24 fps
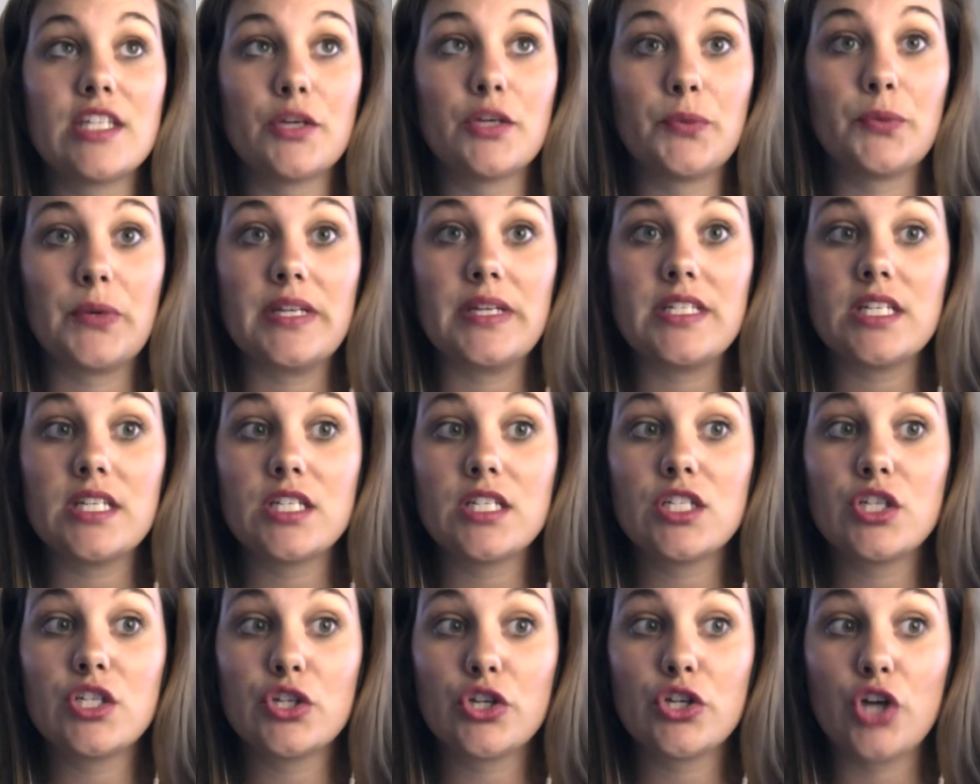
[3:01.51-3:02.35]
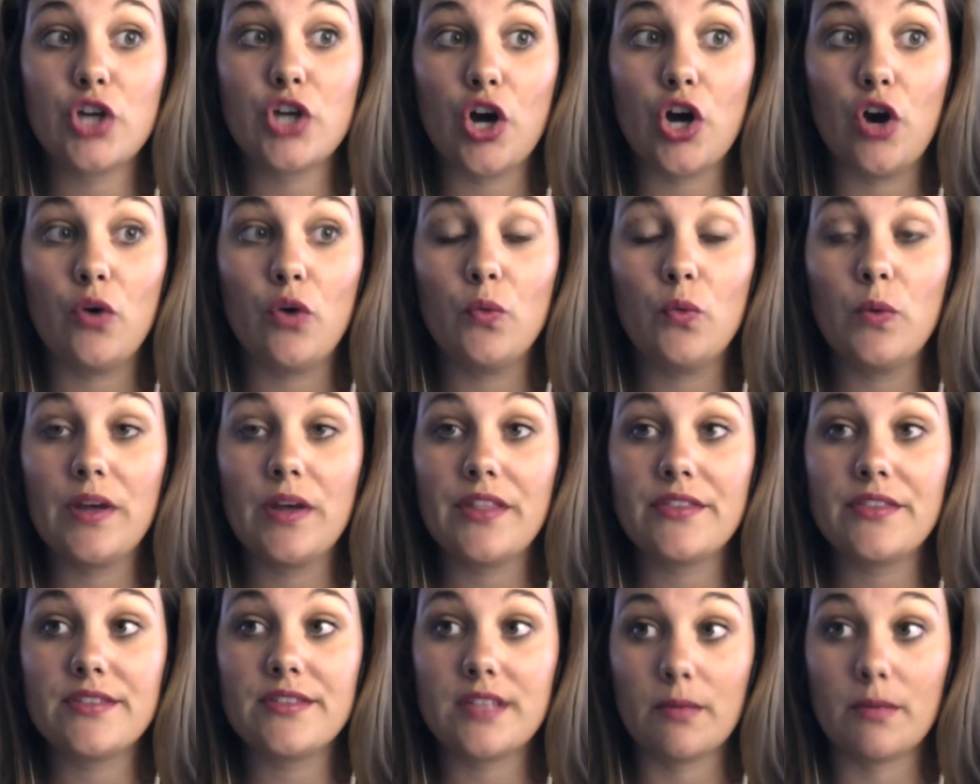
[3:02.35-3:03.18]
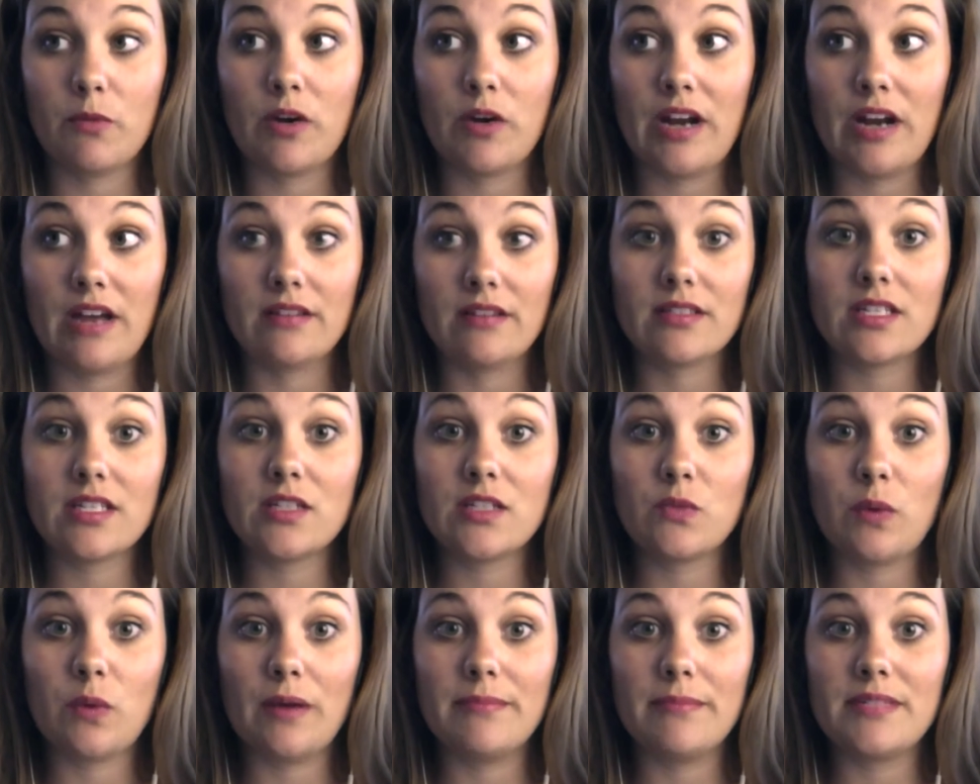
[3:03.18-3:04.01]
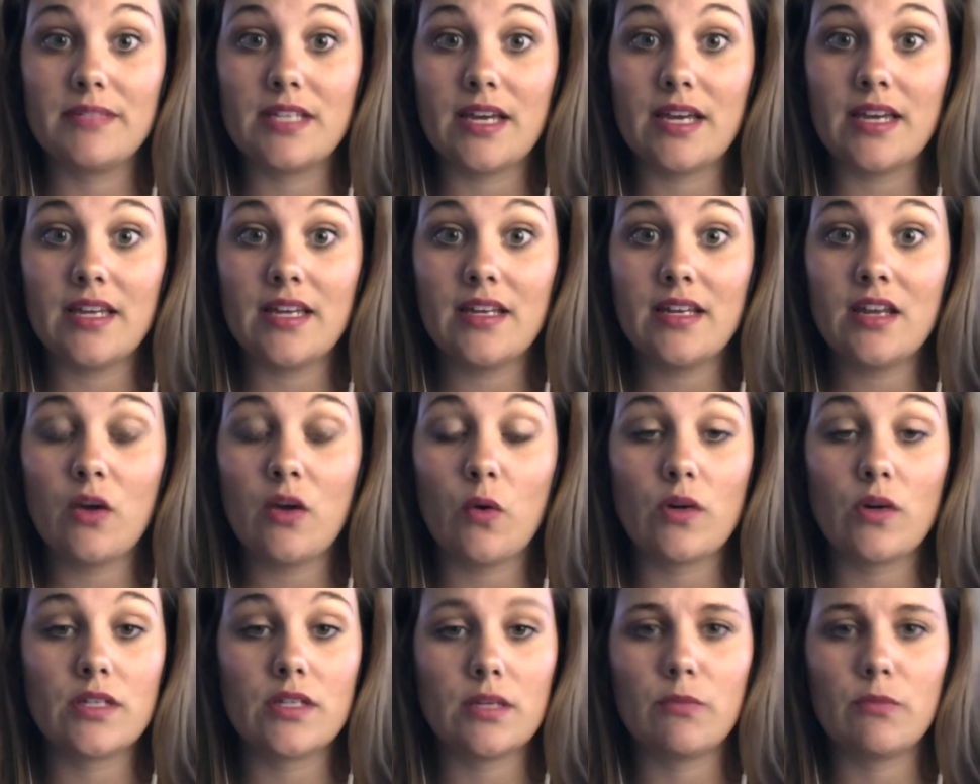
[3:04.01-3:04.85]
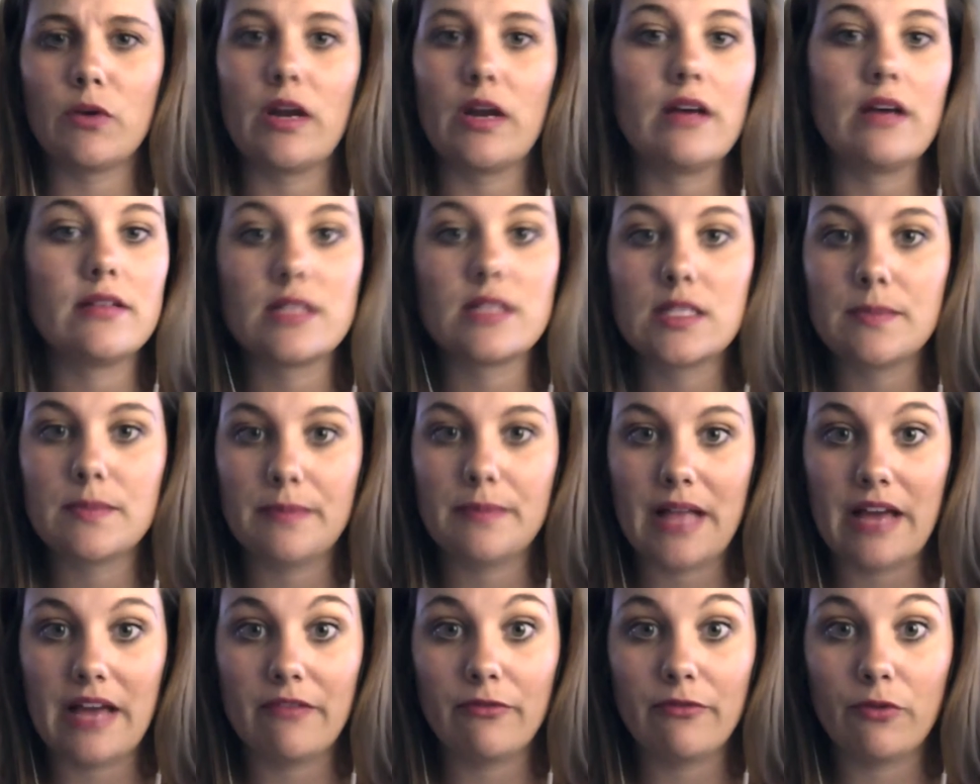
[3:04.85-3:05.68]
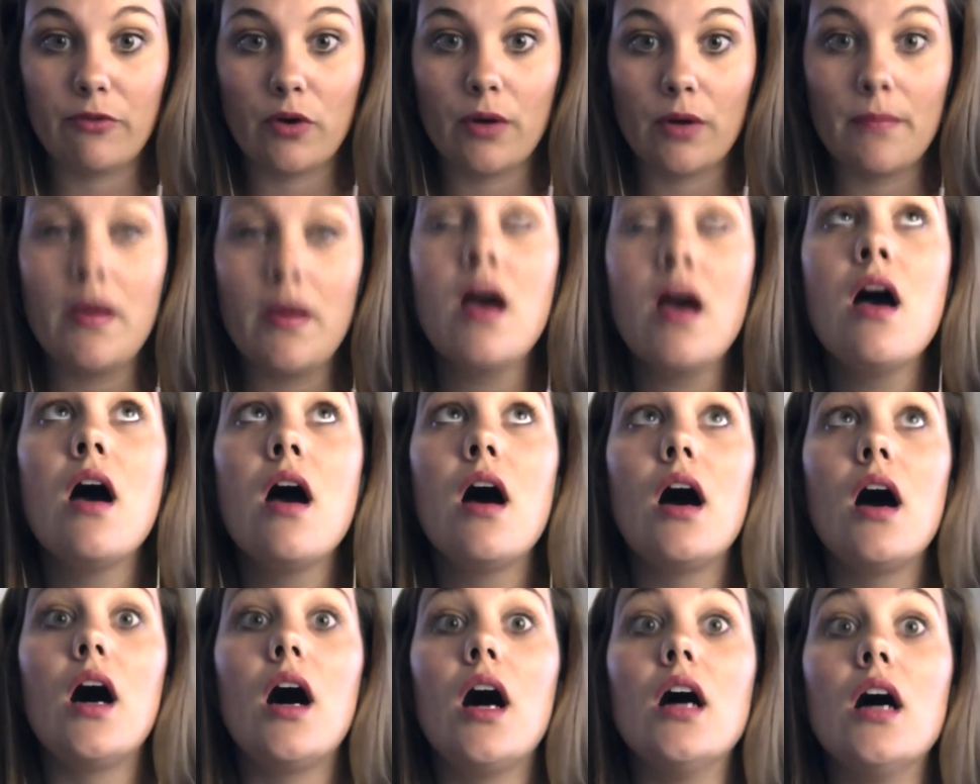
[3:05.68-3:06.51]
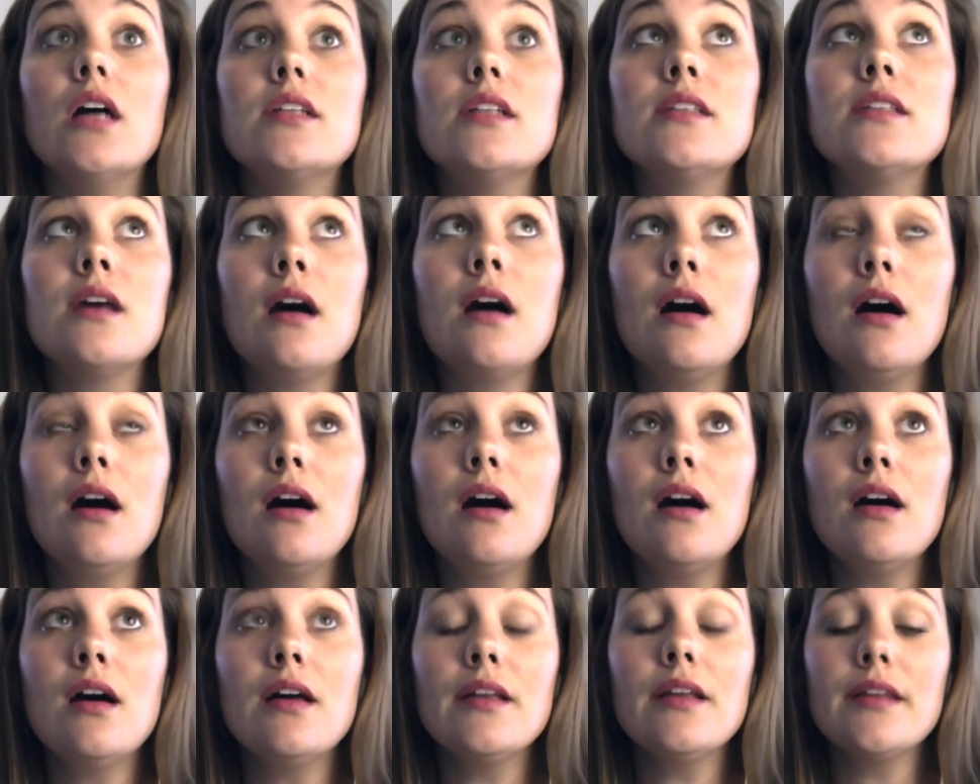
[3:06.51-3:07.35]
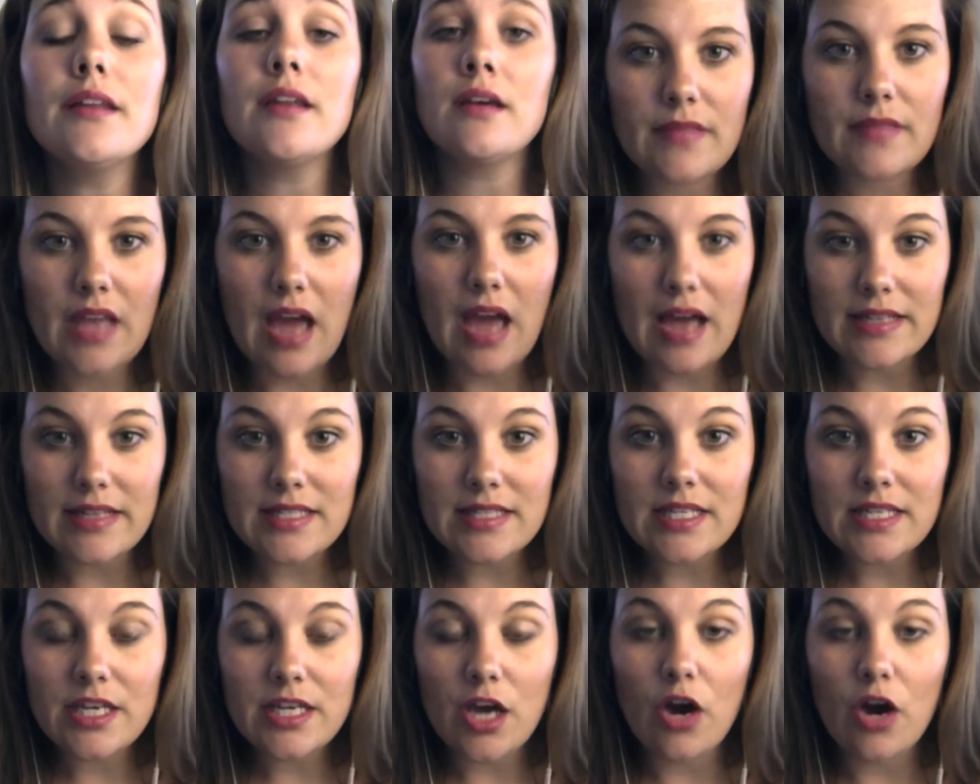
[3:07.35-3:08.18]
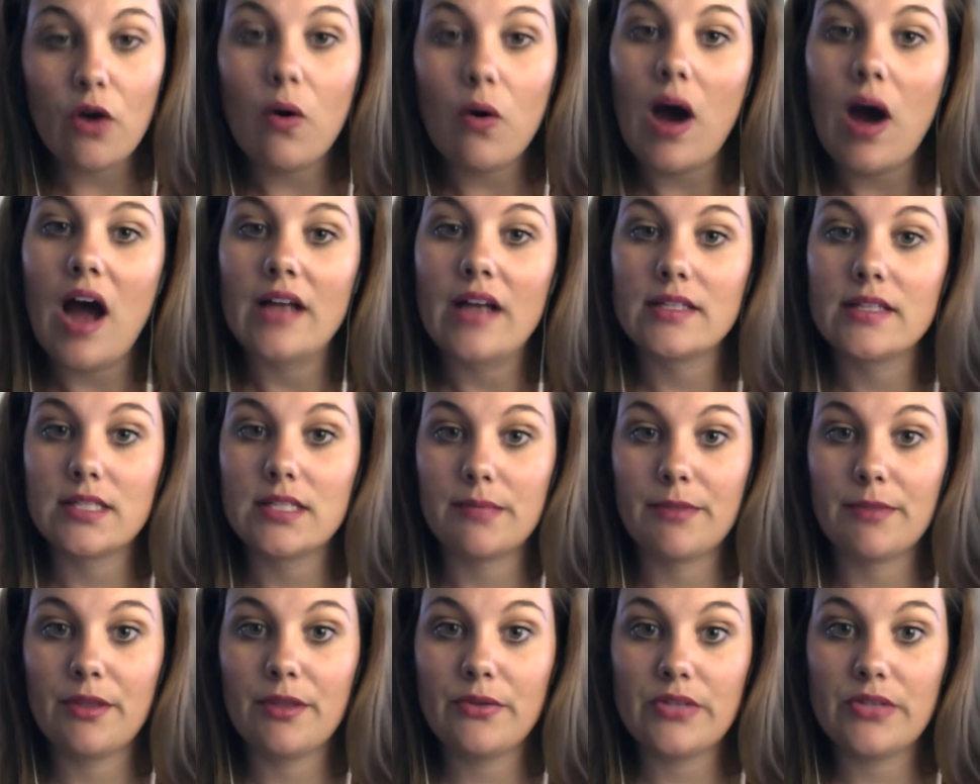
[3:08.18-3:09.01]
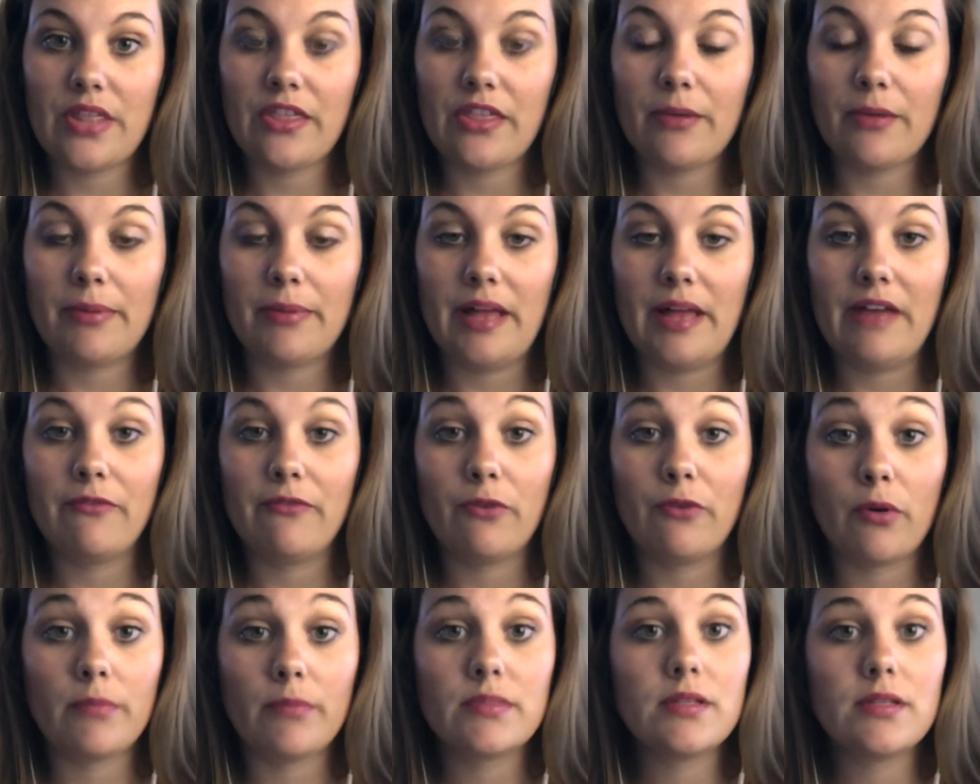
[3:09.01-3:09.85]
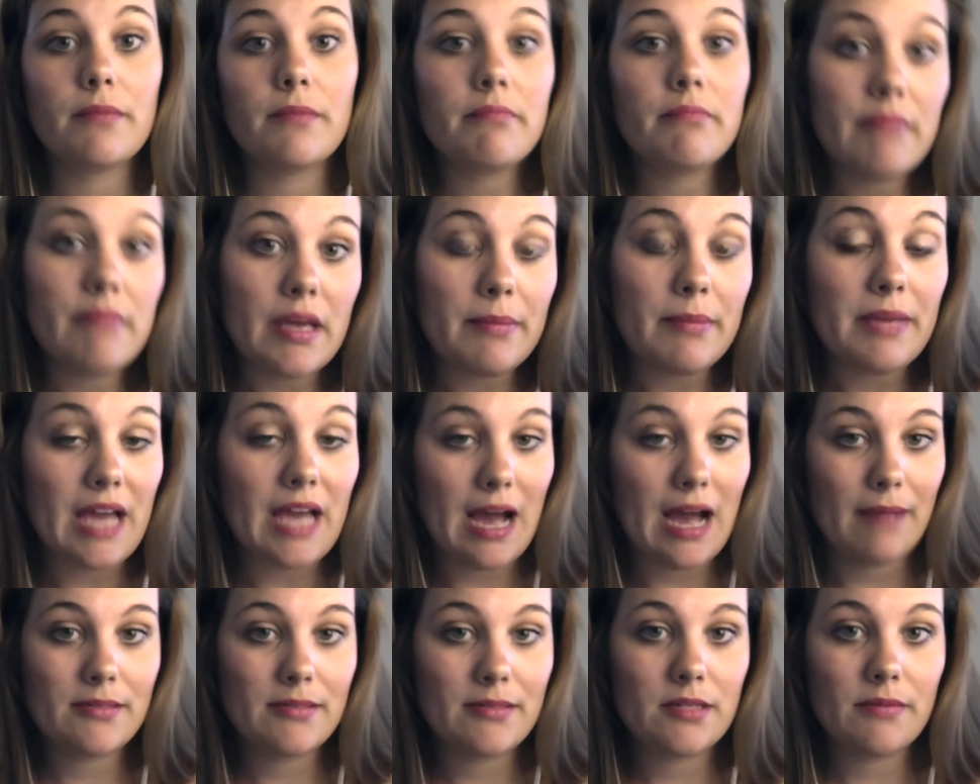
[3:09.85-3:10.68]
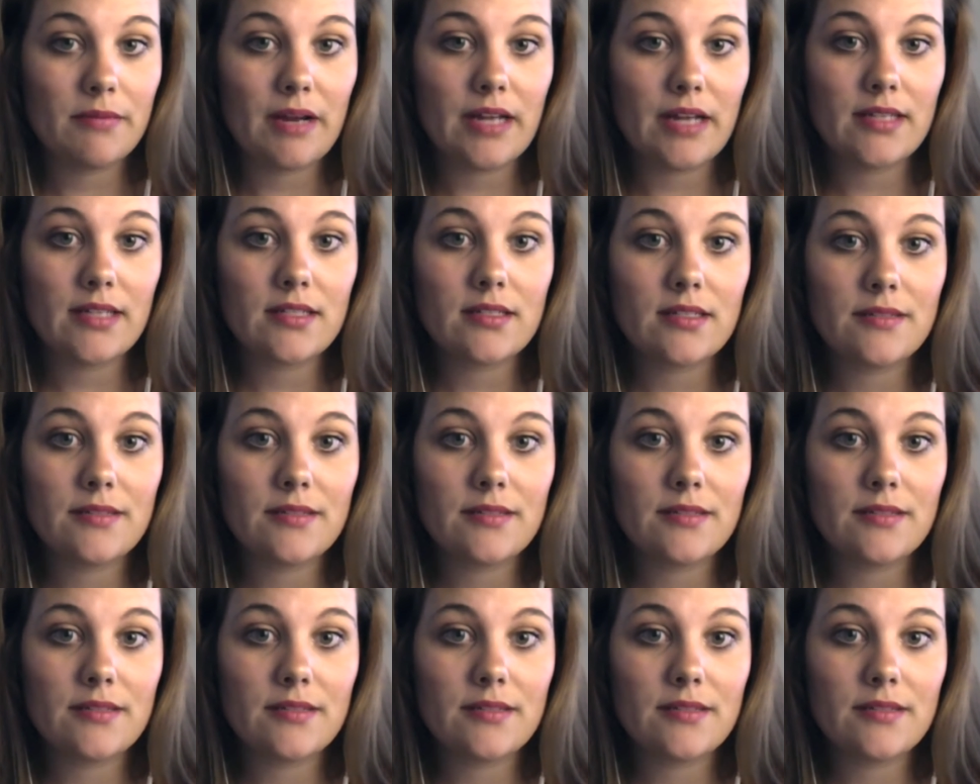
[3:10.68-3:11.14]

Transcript: reason to go with someone else's website or someone else's platform a ton. SEO on some of those other platforms may be optimized.